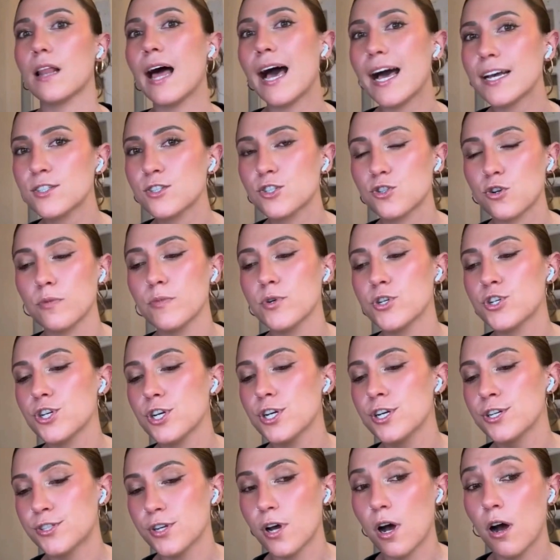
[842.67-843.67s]
last
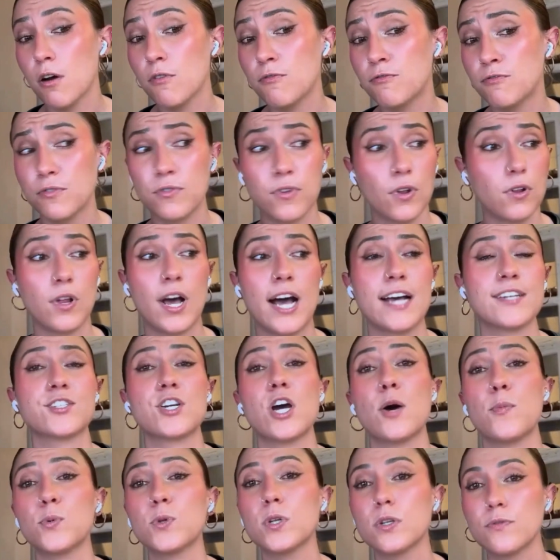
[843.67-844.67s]
scrimmages of the last
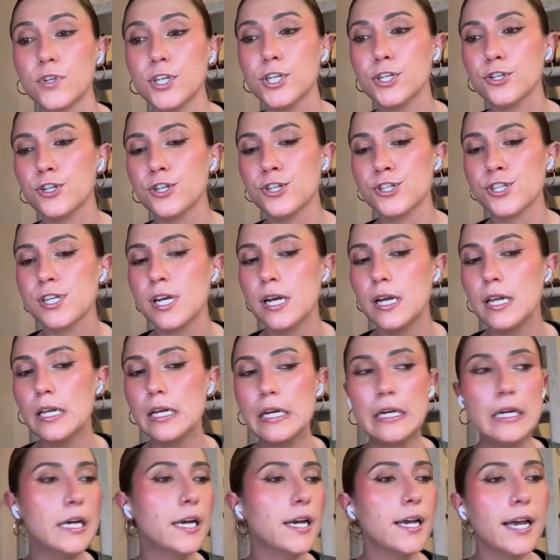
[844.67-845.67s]
couple of years,
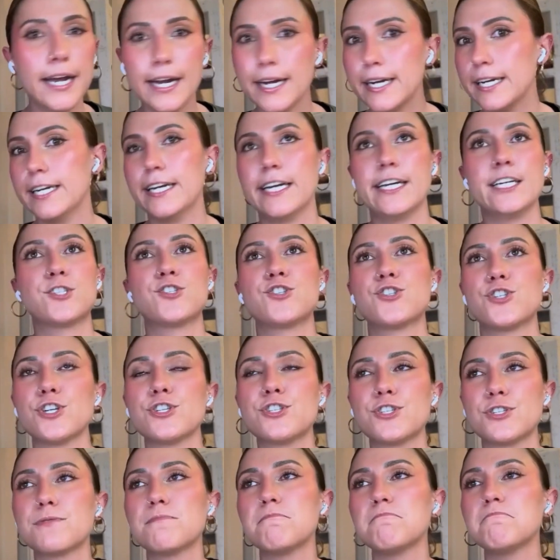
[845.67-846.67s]
it's
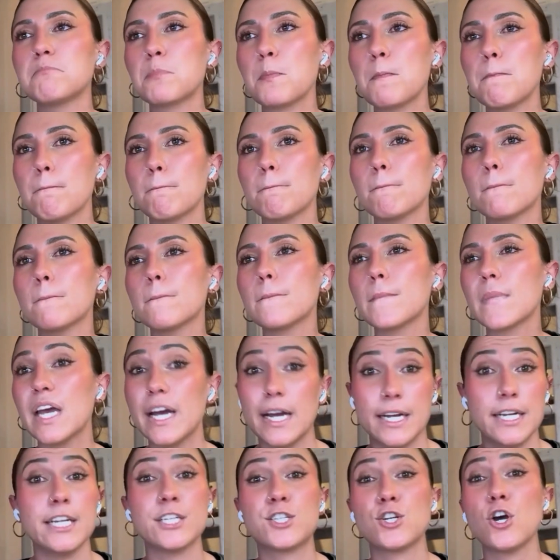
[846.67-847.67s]
just
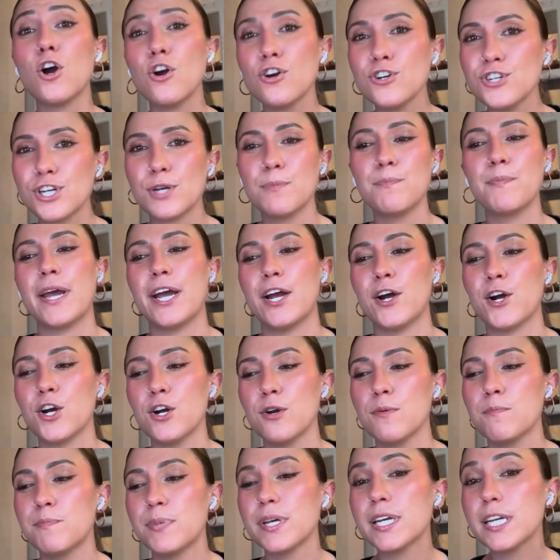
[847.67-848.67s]
it's hard to
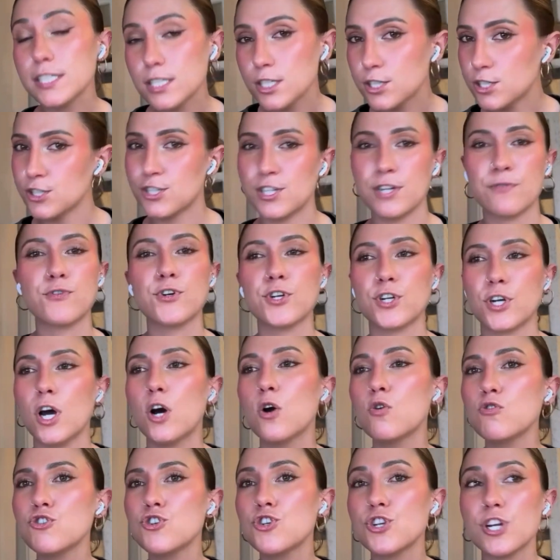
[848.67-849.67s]
compare because it's a different
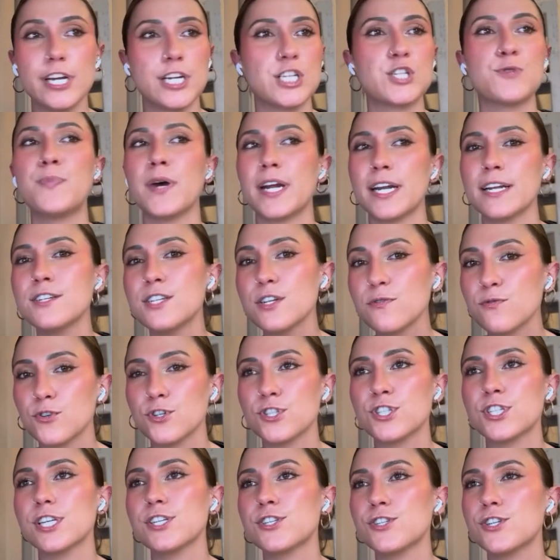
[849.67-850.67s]
coach. It's been a
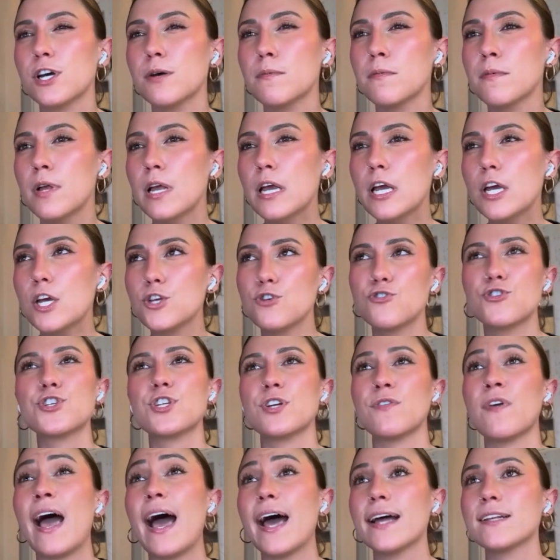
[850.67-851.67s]
different system. You just
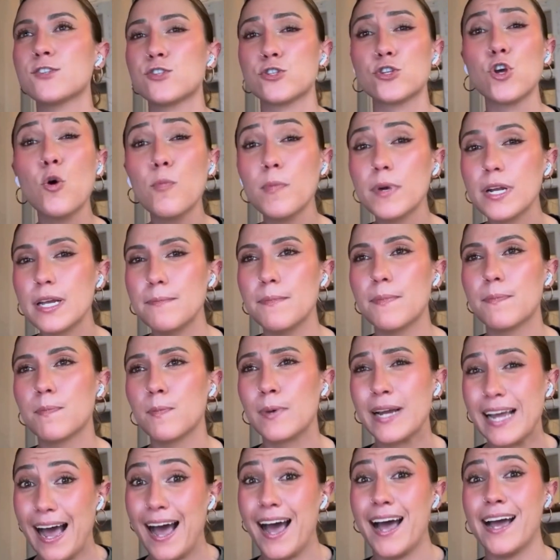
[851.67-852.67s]
have had so many
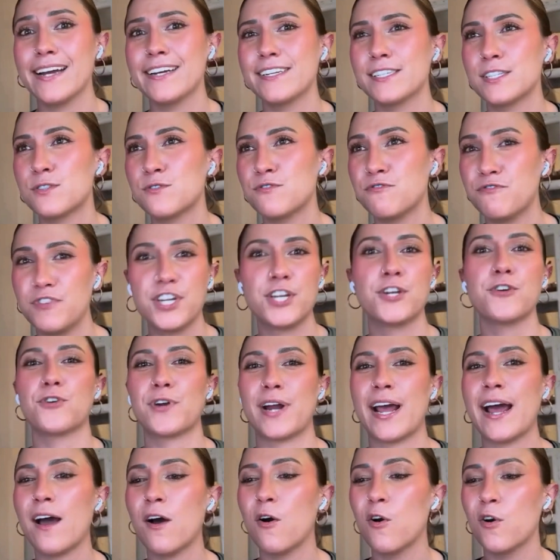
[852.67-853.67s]
guys figured
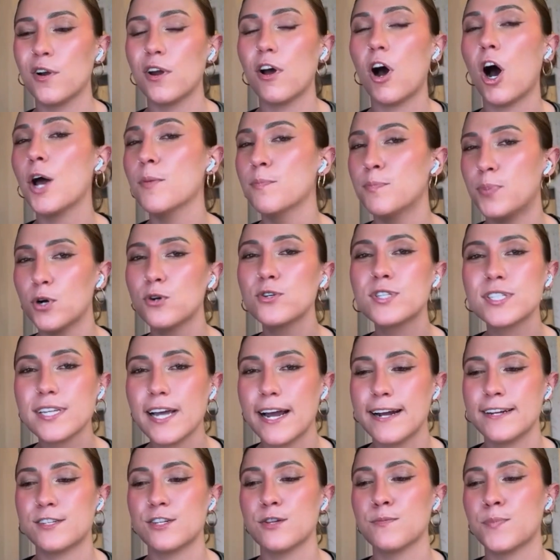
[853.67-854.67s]
out on both
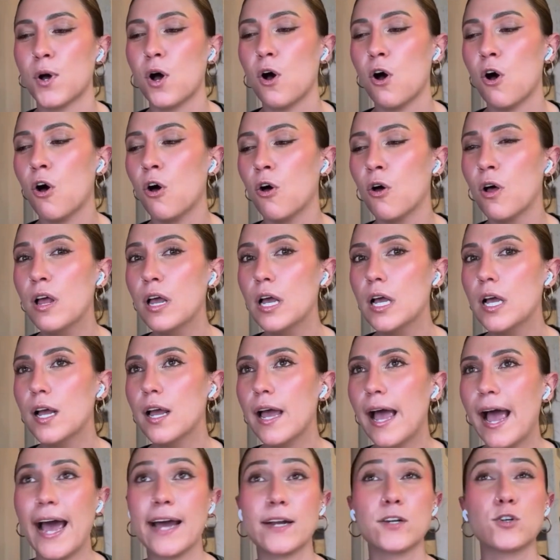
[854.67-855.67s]
sides of the ball
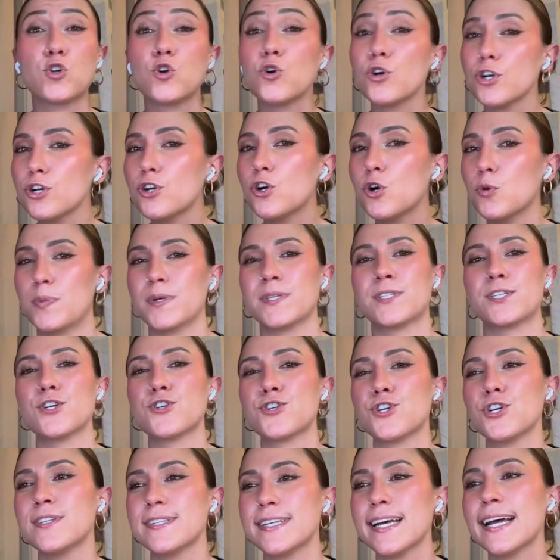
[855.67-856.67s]
at critical
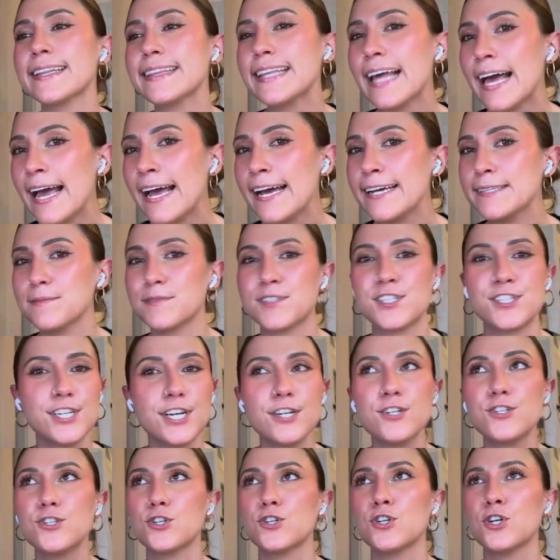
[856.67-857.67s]
positions at that
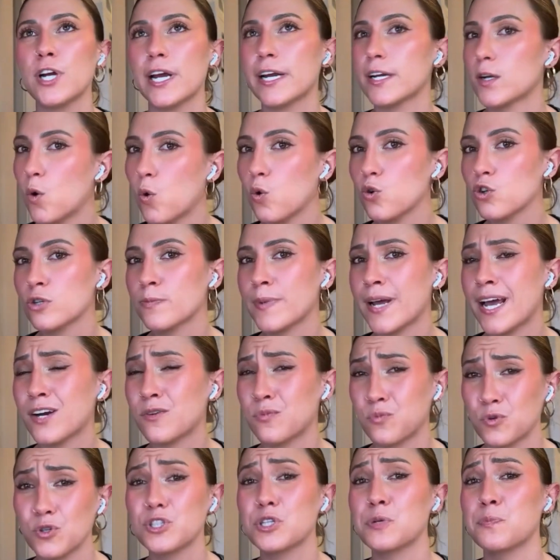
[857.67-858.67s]
center and quarterback
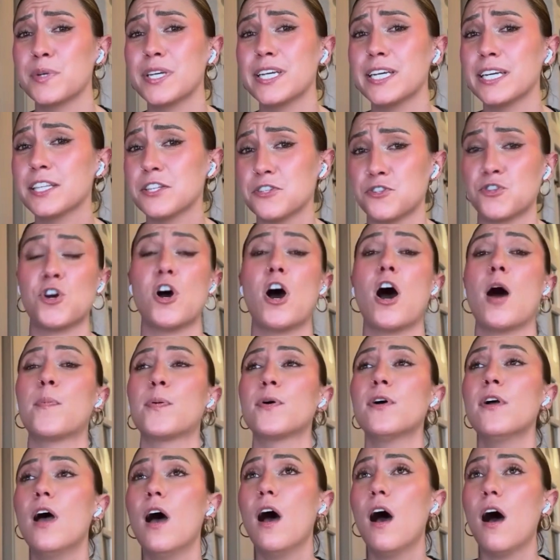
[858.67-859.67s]
really being the
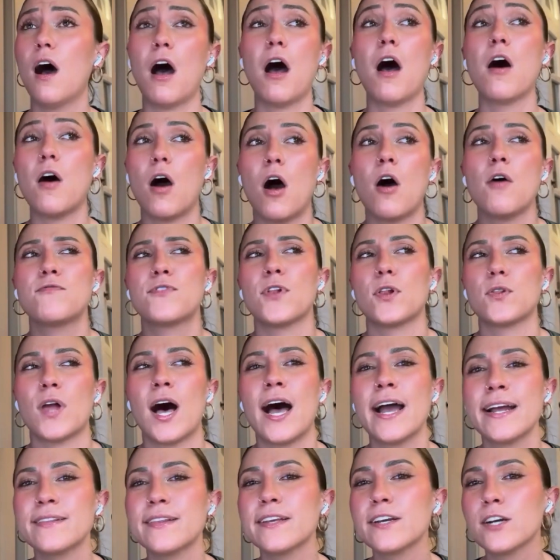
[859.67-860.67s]
top uh, uh of the
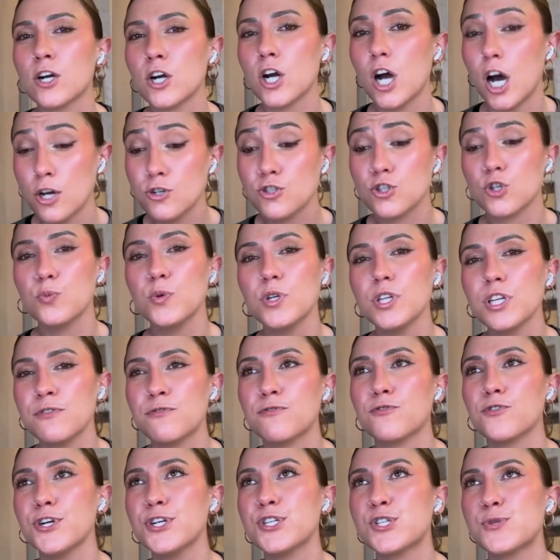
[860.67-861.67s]
line there under Willie
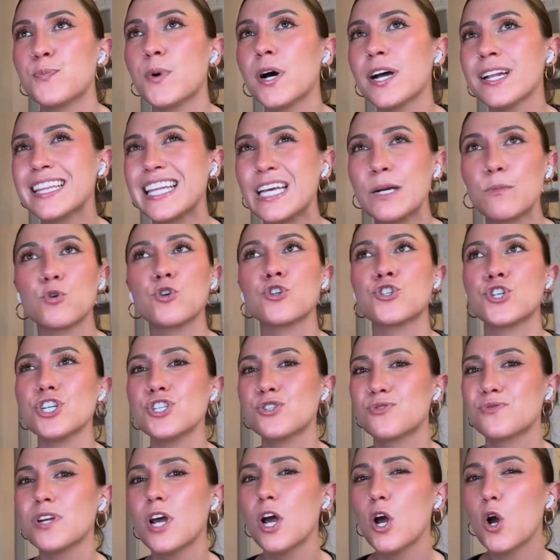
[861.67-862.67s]
Fritz, but they were
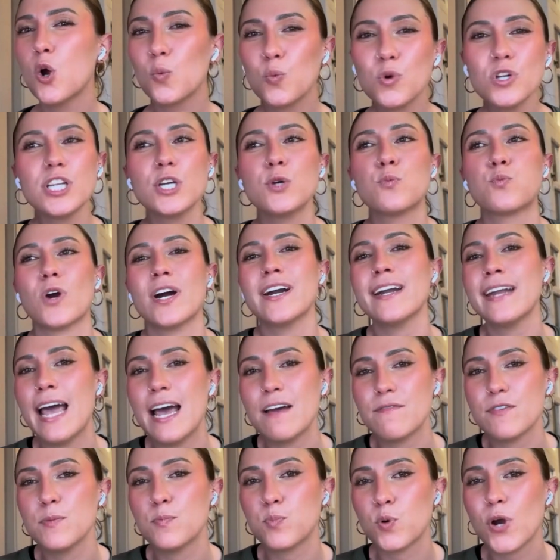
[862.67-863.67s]
just really run
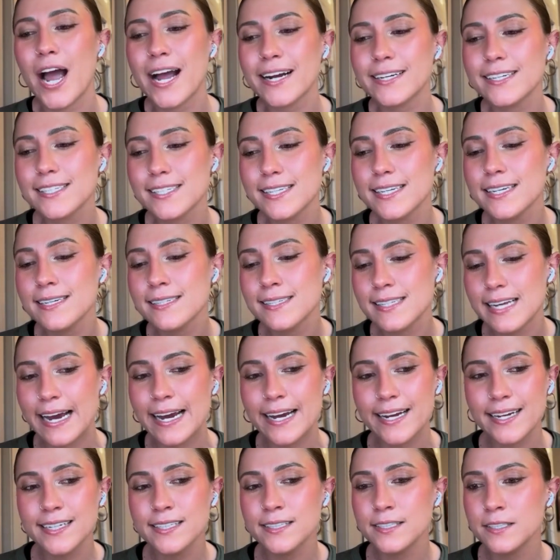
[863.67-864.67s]
heavy practices
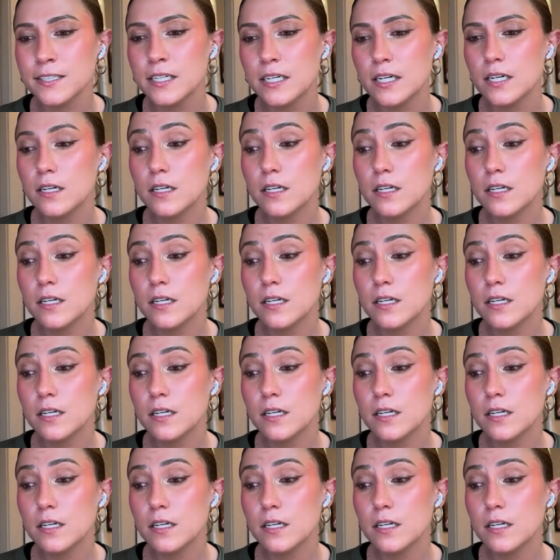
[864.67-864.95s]
and